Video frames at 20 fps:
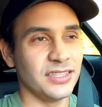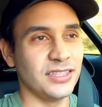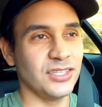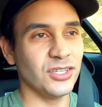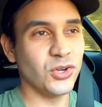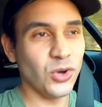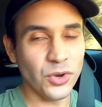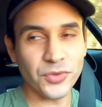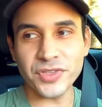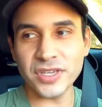
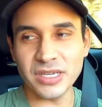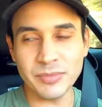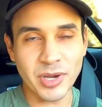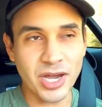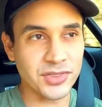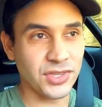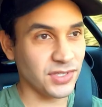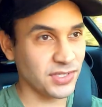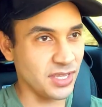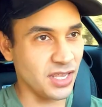The cool thing
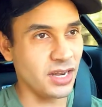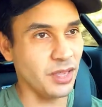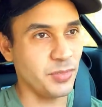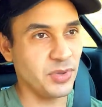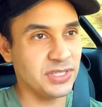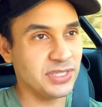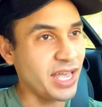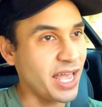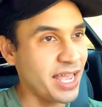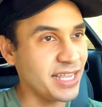about this
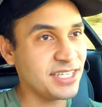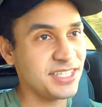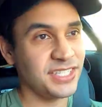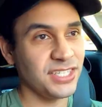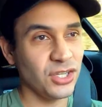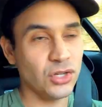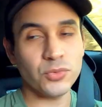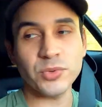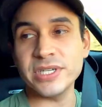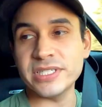setup is that I
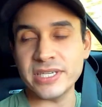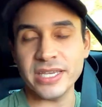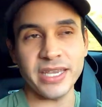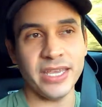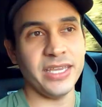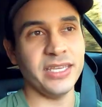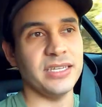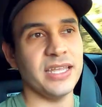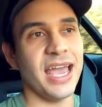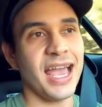still
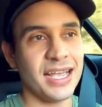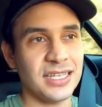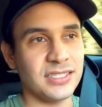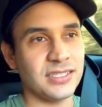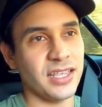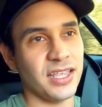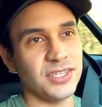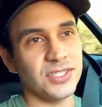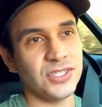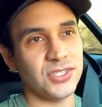retain
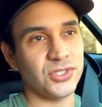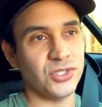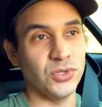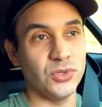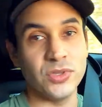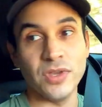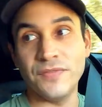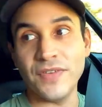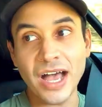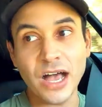access
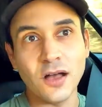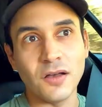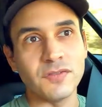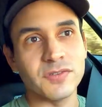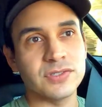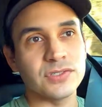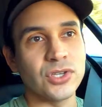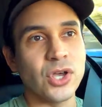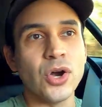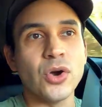to the
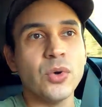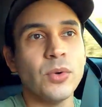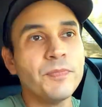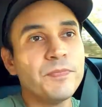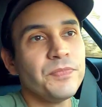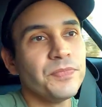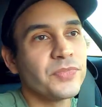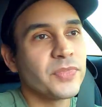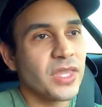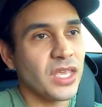valve. So
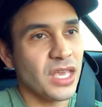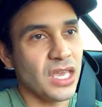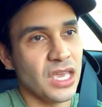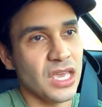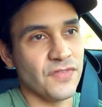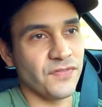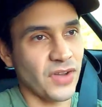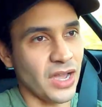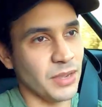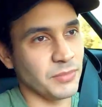
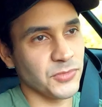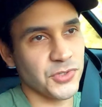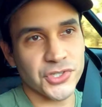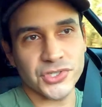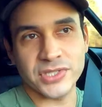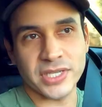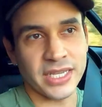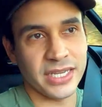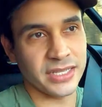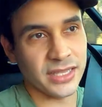if I'm
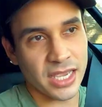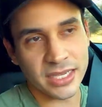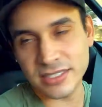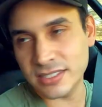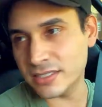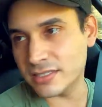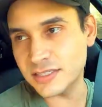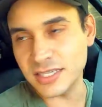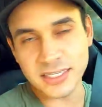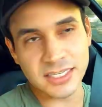just getting
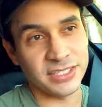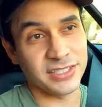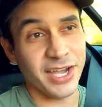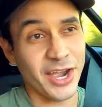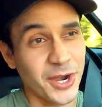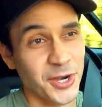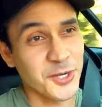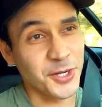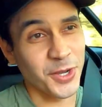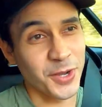like sick and
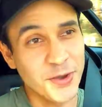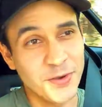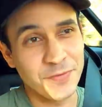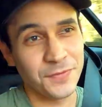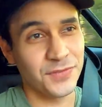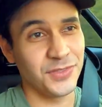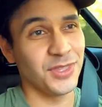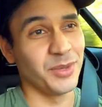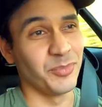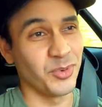tired
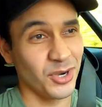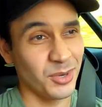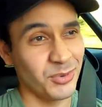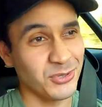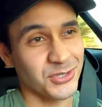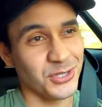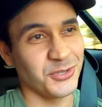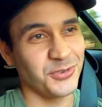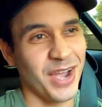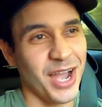of the
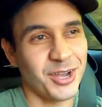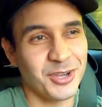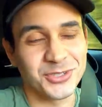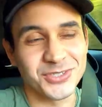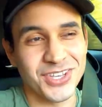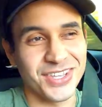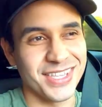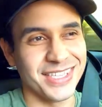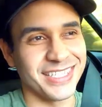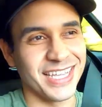burbles and
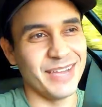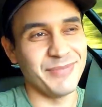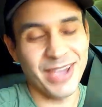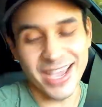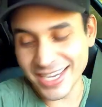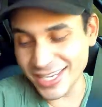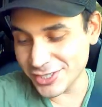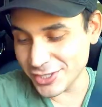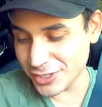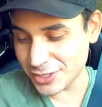crackles all the
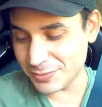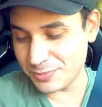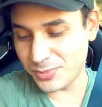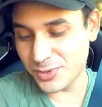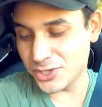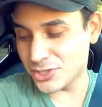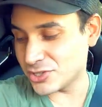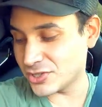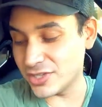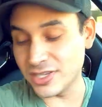time, I could just
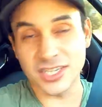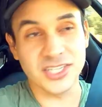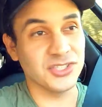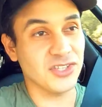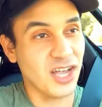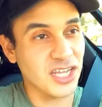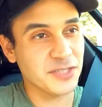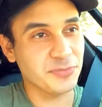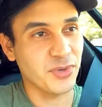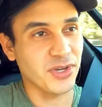push the
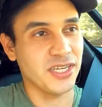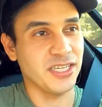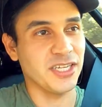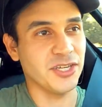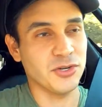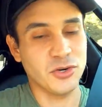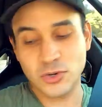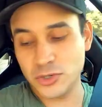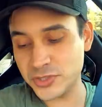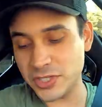exhaust button
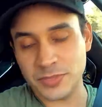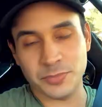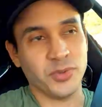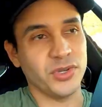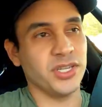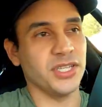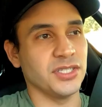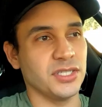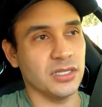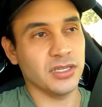here or
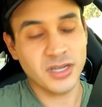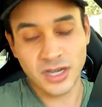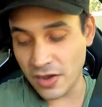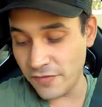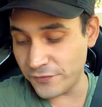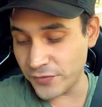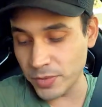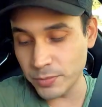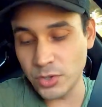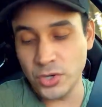just put it into
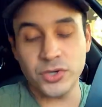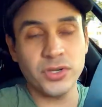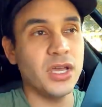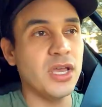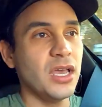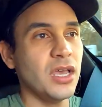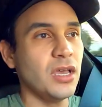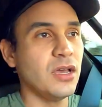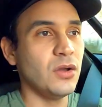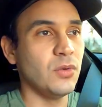comfort mode,
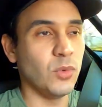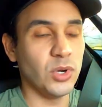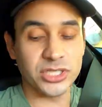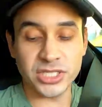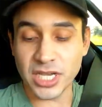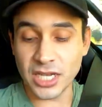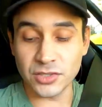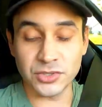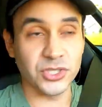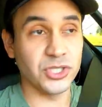
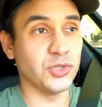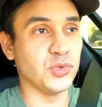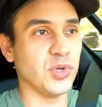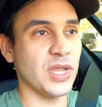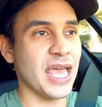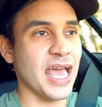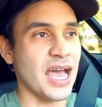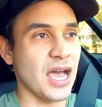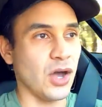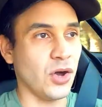which I'll do
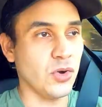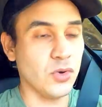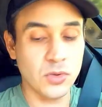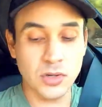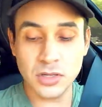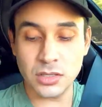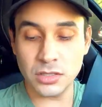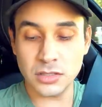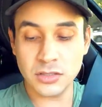now.